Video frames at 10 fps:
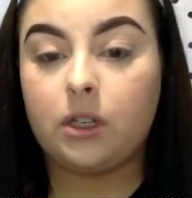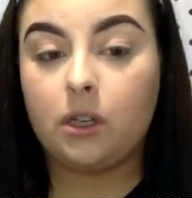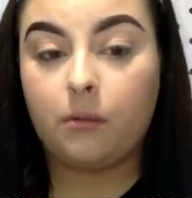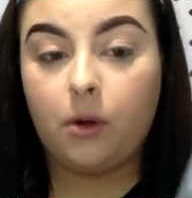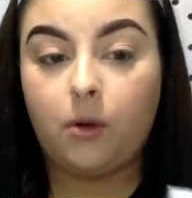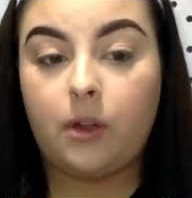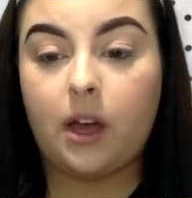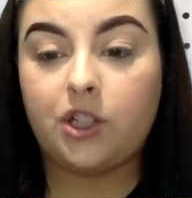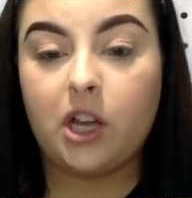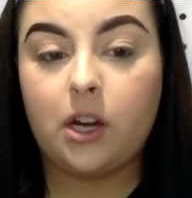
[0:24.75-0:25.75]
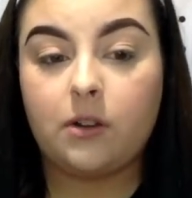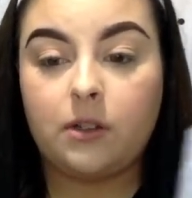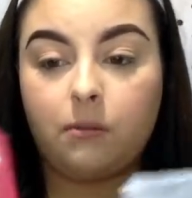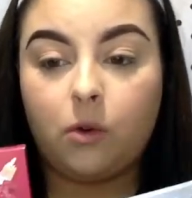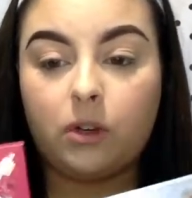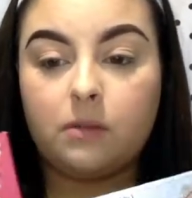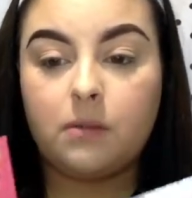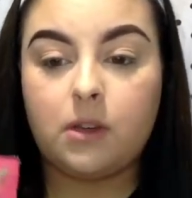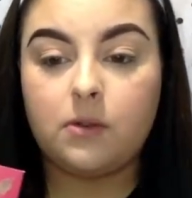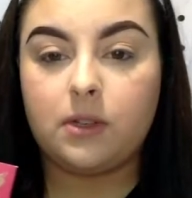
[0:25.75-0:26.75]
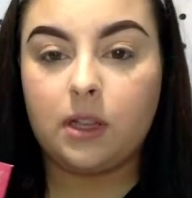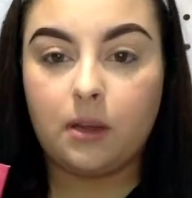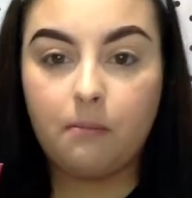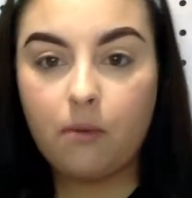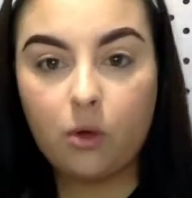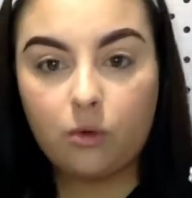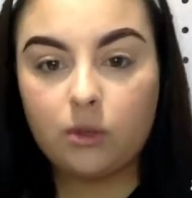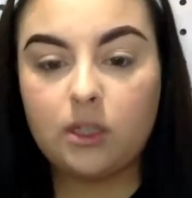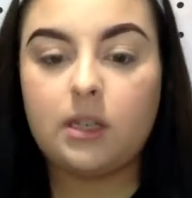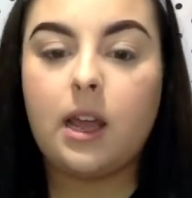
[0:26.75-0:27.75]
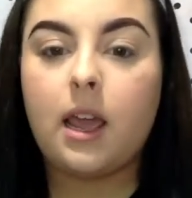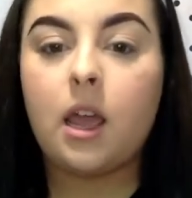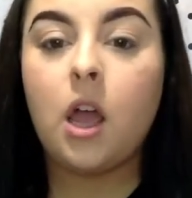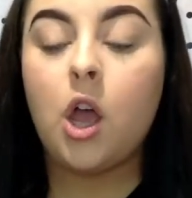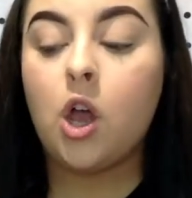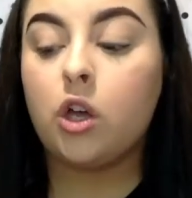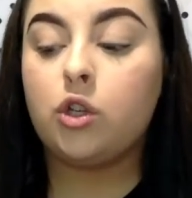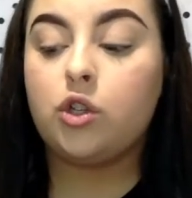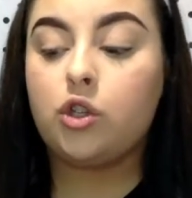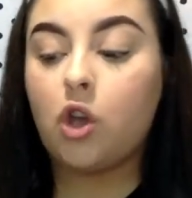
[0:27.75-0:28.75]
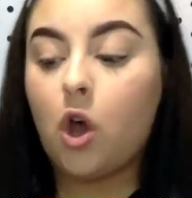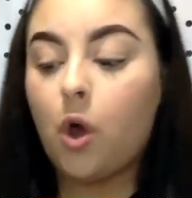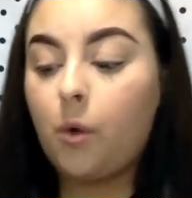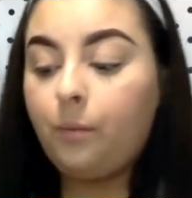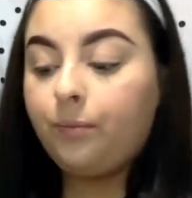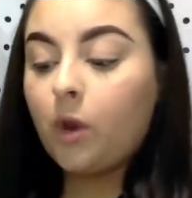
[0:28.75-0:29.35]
They're both eyeshadows, and I'm going to be using them both today. So,